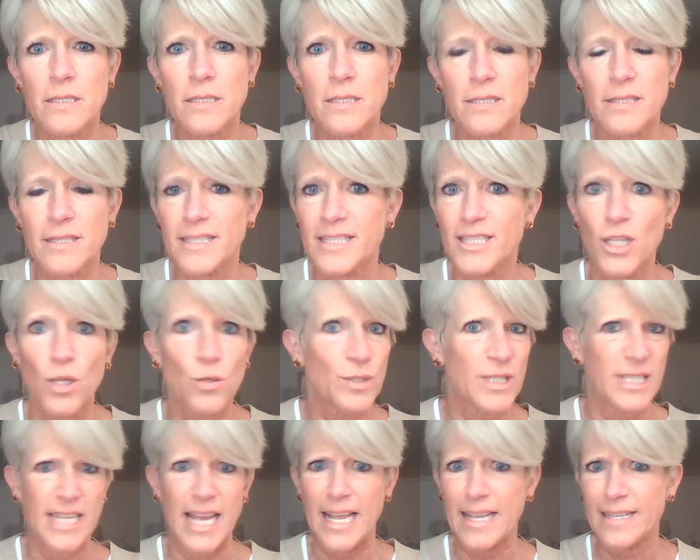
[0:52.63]
So
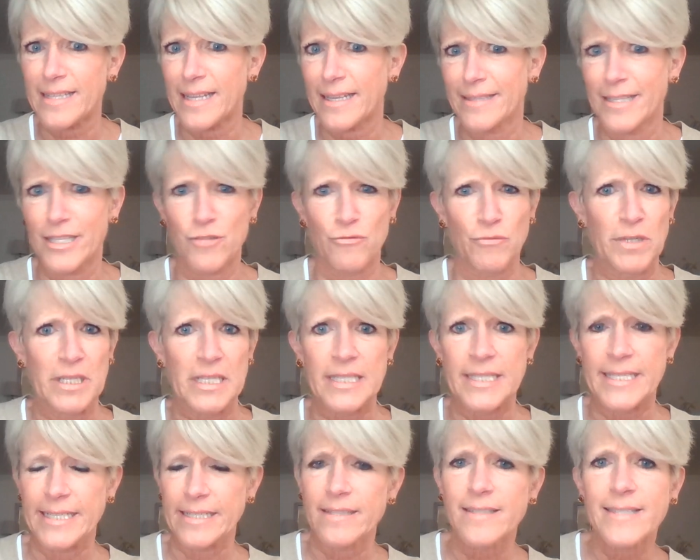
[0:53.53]
today is like this
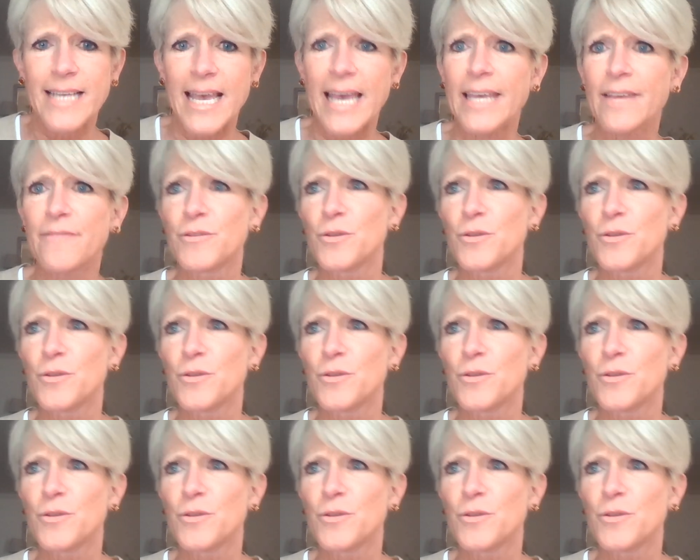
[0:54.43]
real deal day.